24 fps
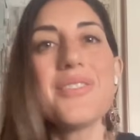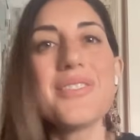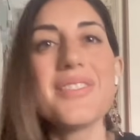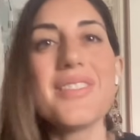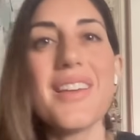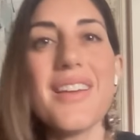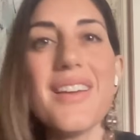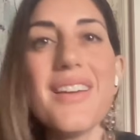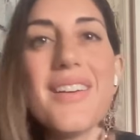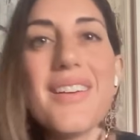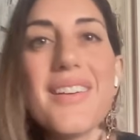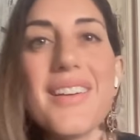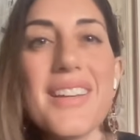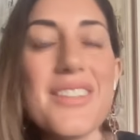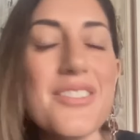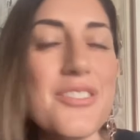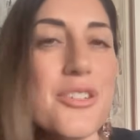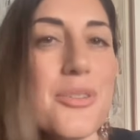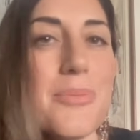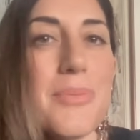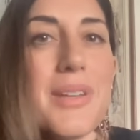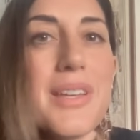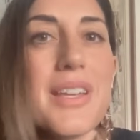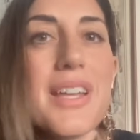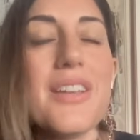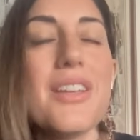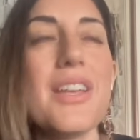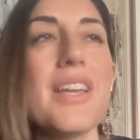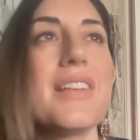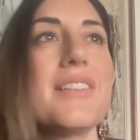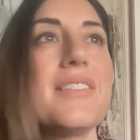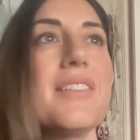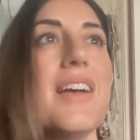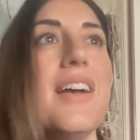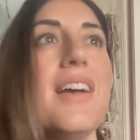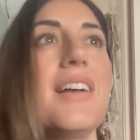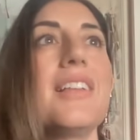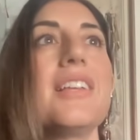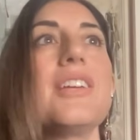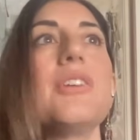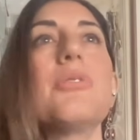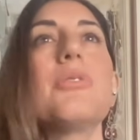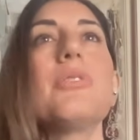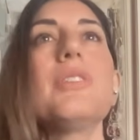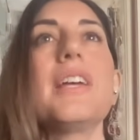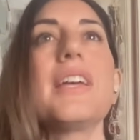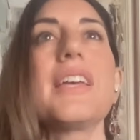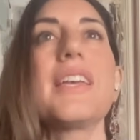there. It's human nature, exactly.
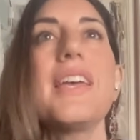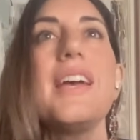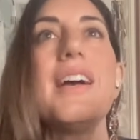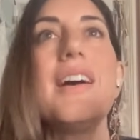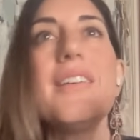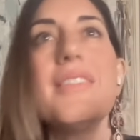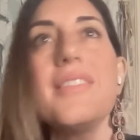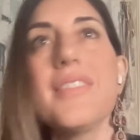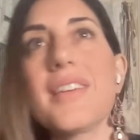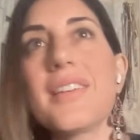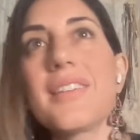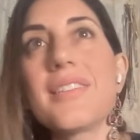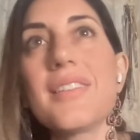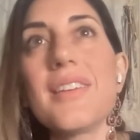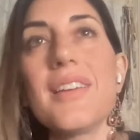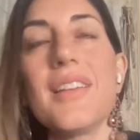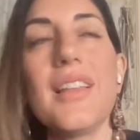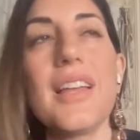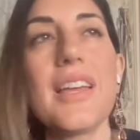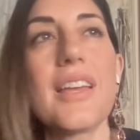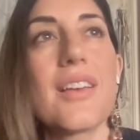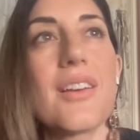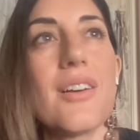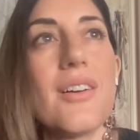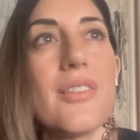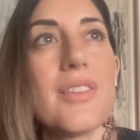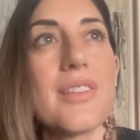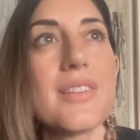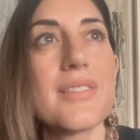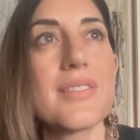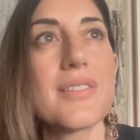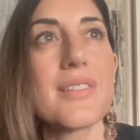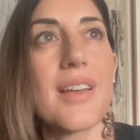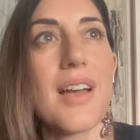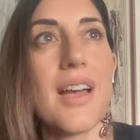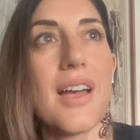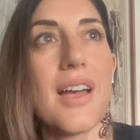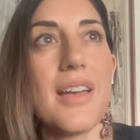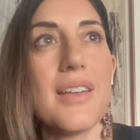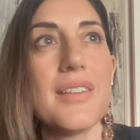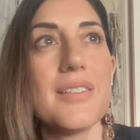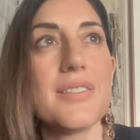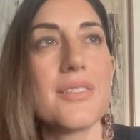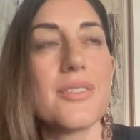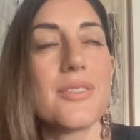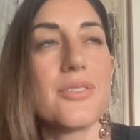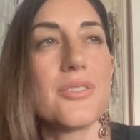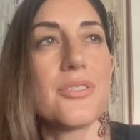Or like Catholics that like all these guys
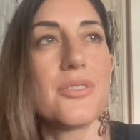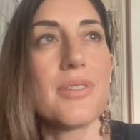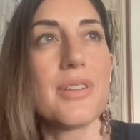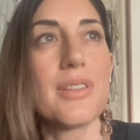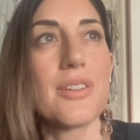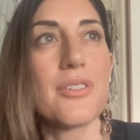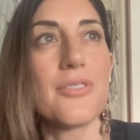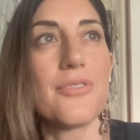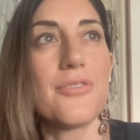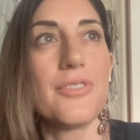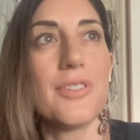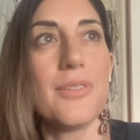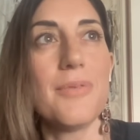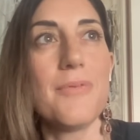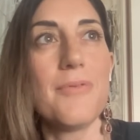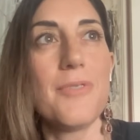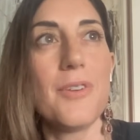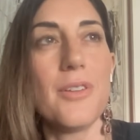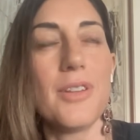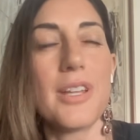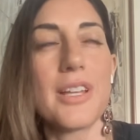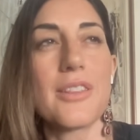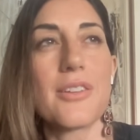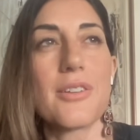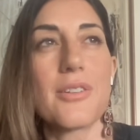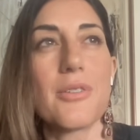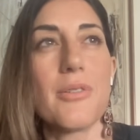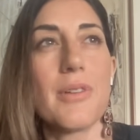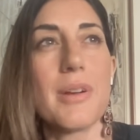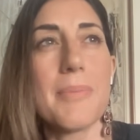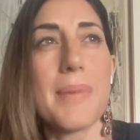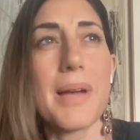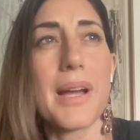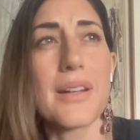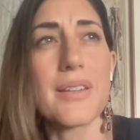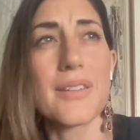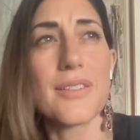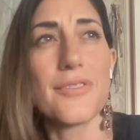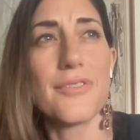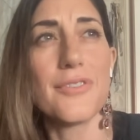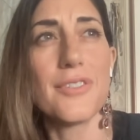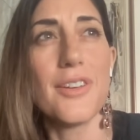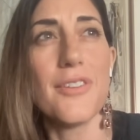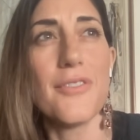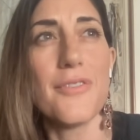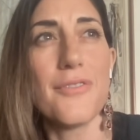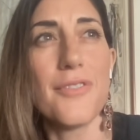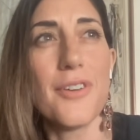that are doing their like they're going back to
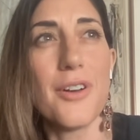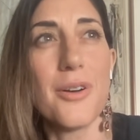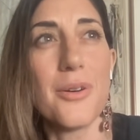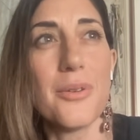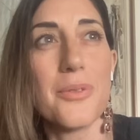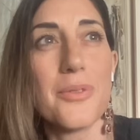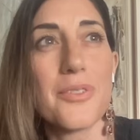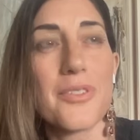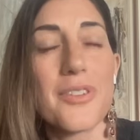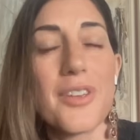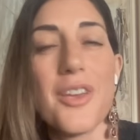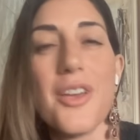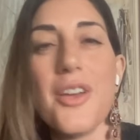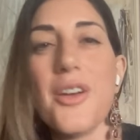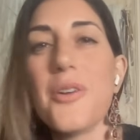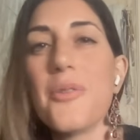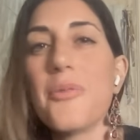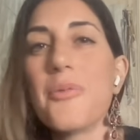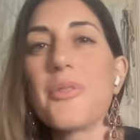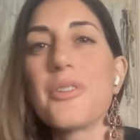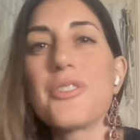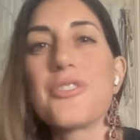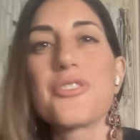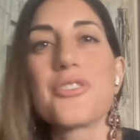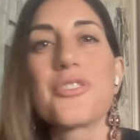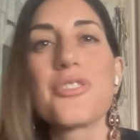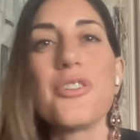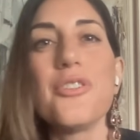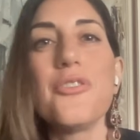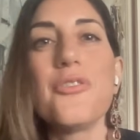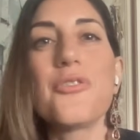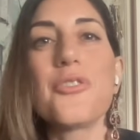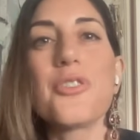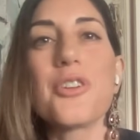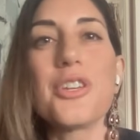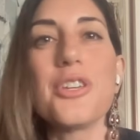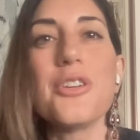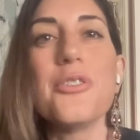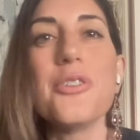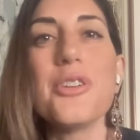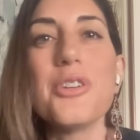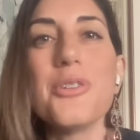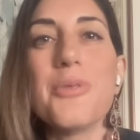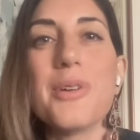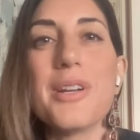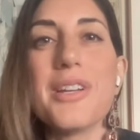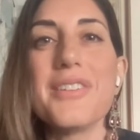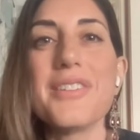flip phones, which good for you.
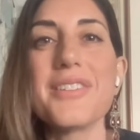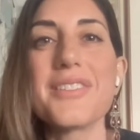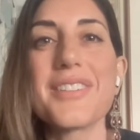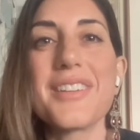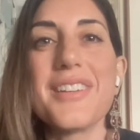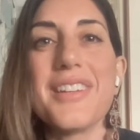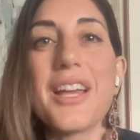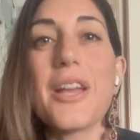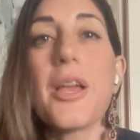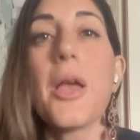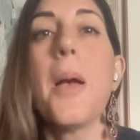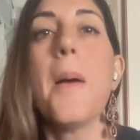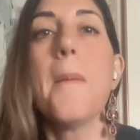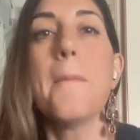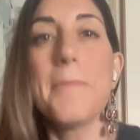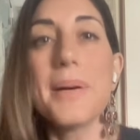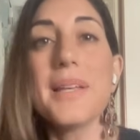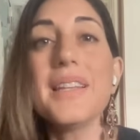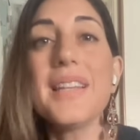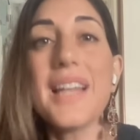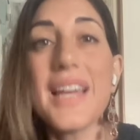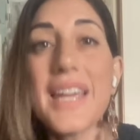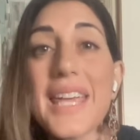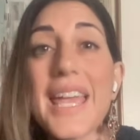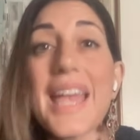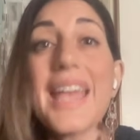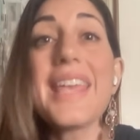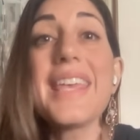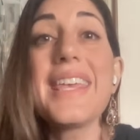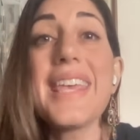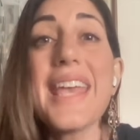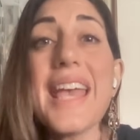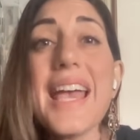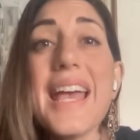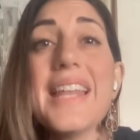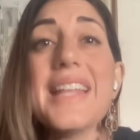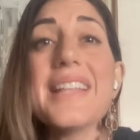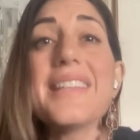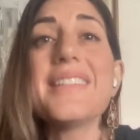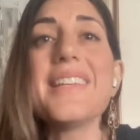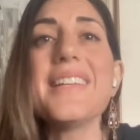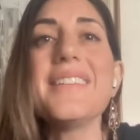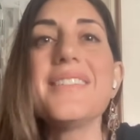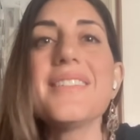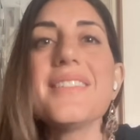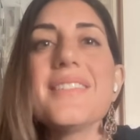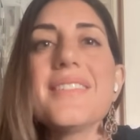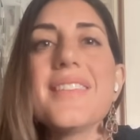You want to disconnect, but like again, it's
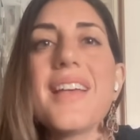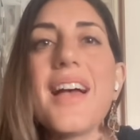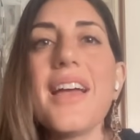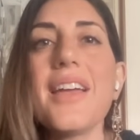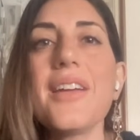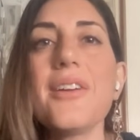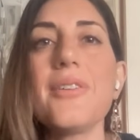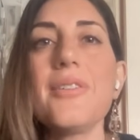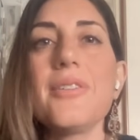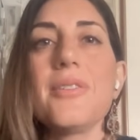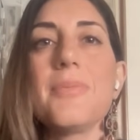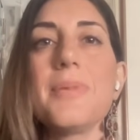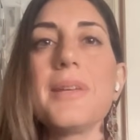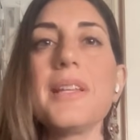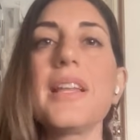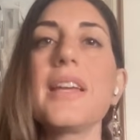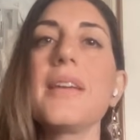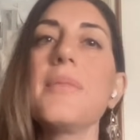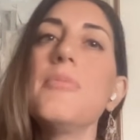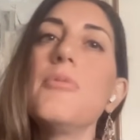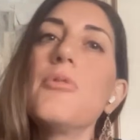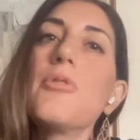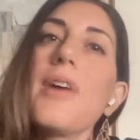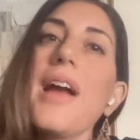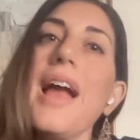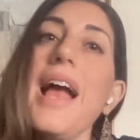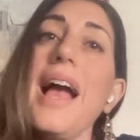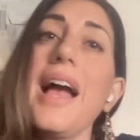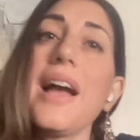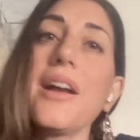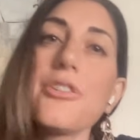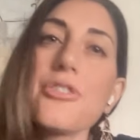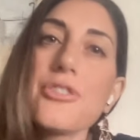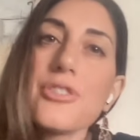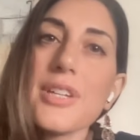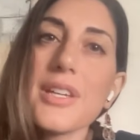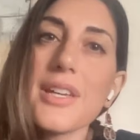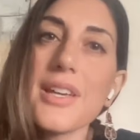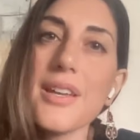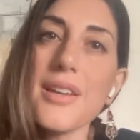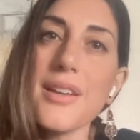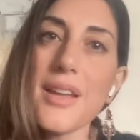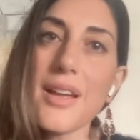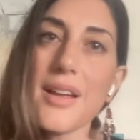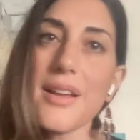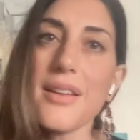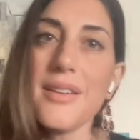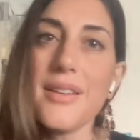that desire to be like more actually
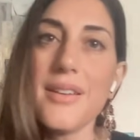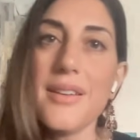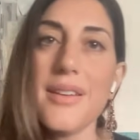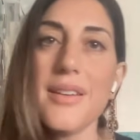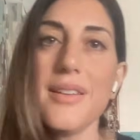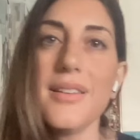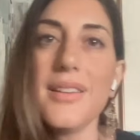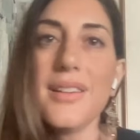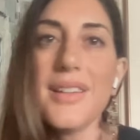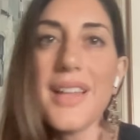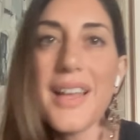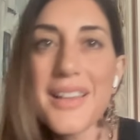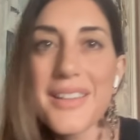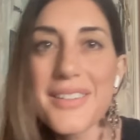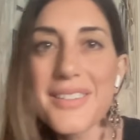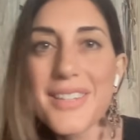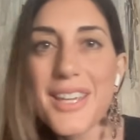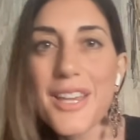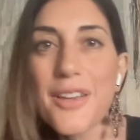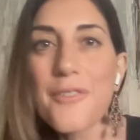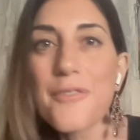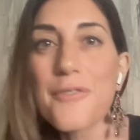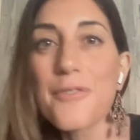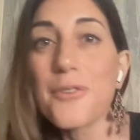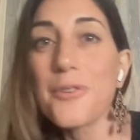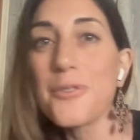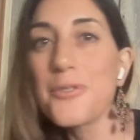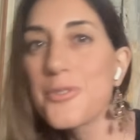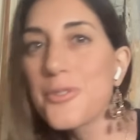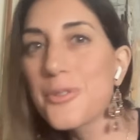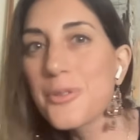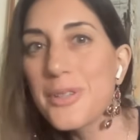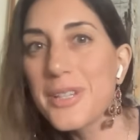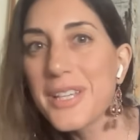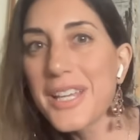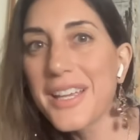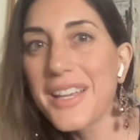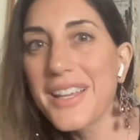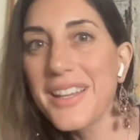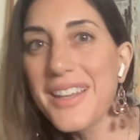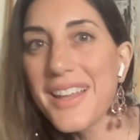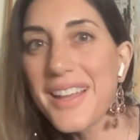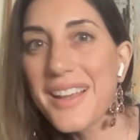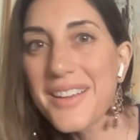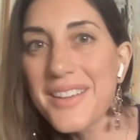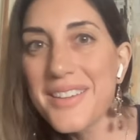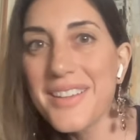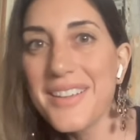connected and less like virtually
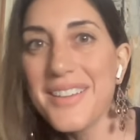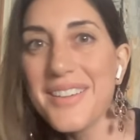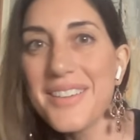connected.